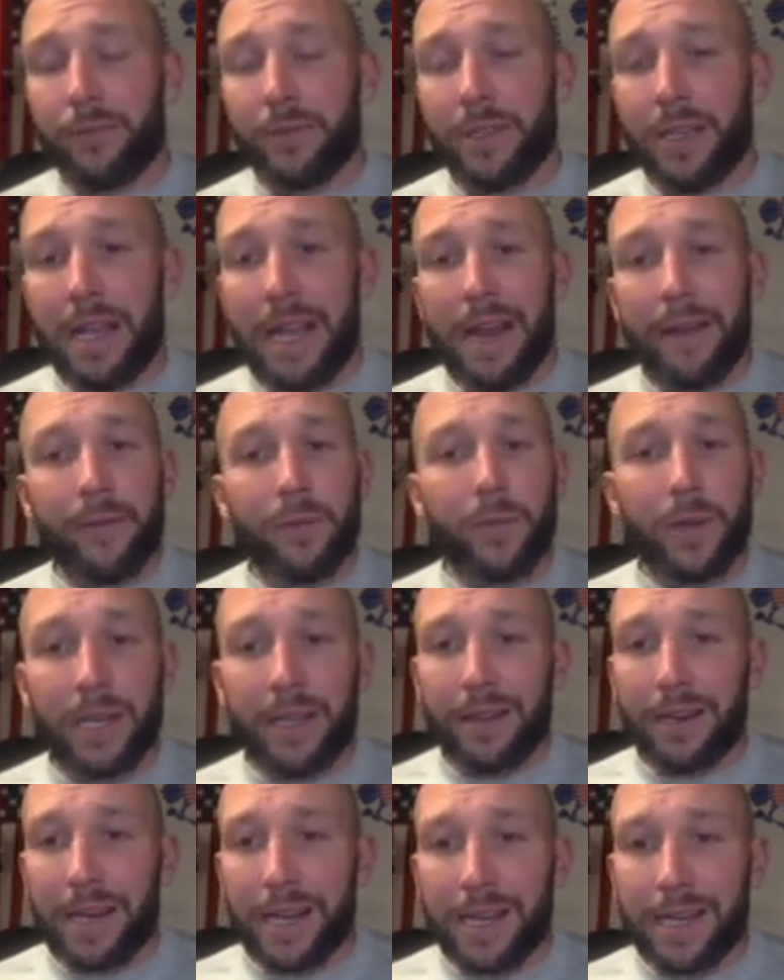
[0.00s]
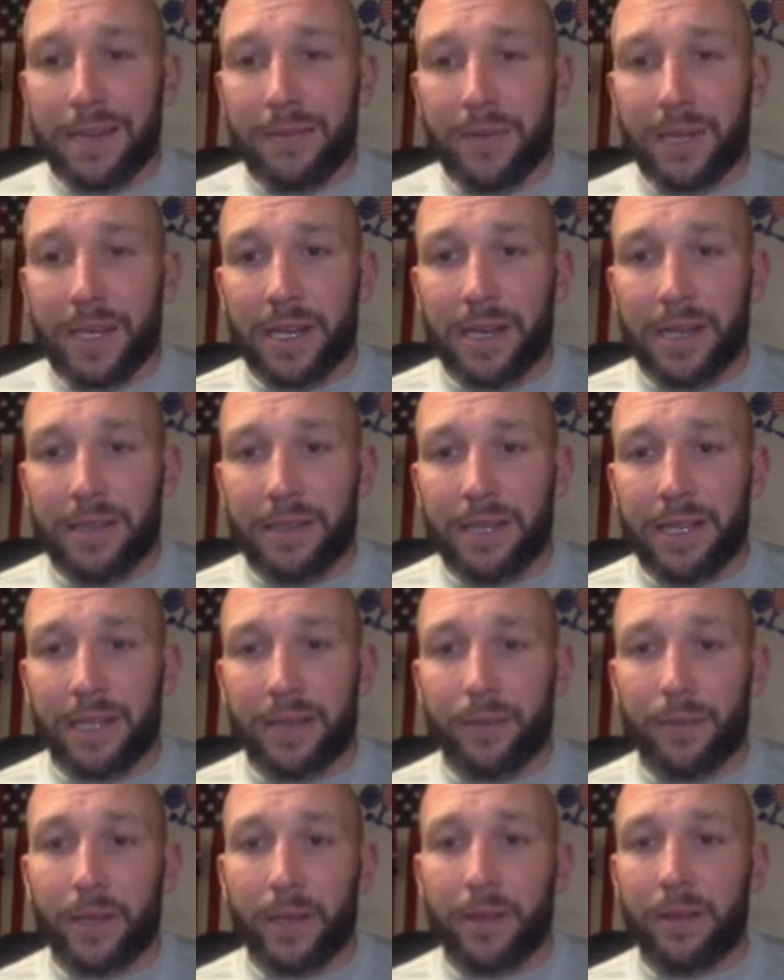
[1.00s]
to everybody that I come in
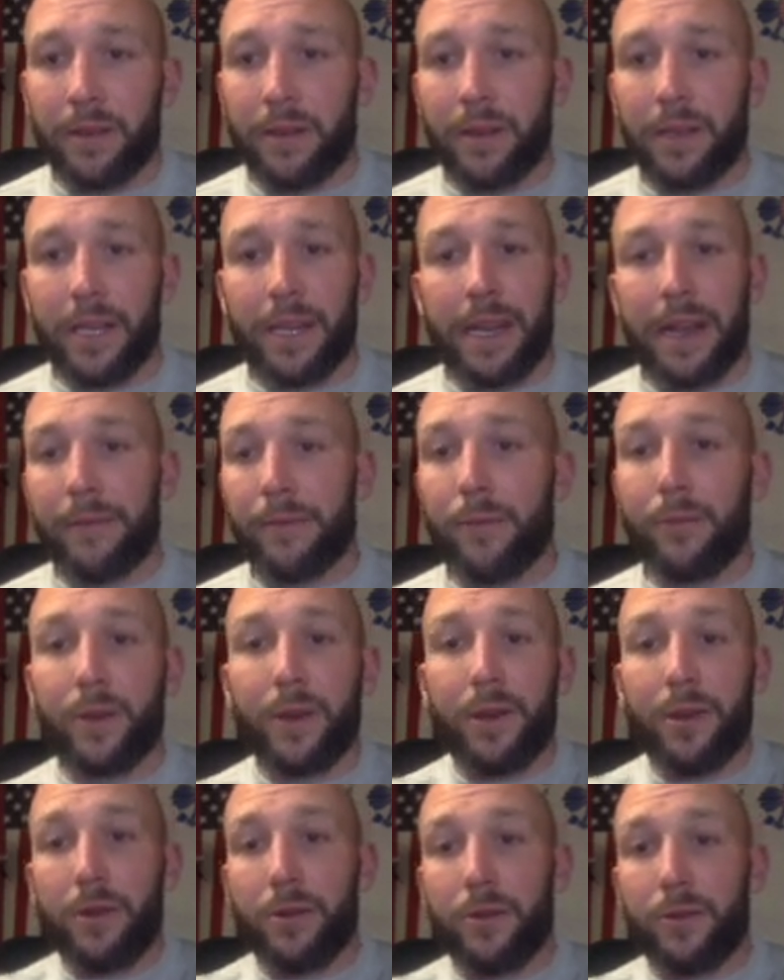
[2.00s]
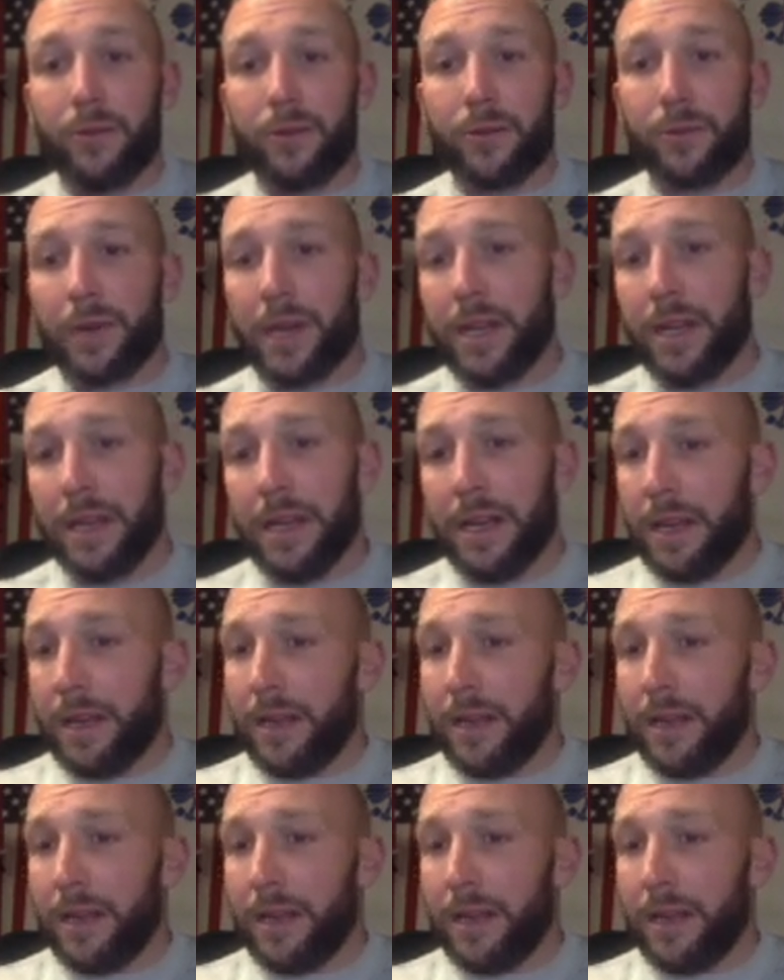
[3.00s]
contact with. And everyone knows, right?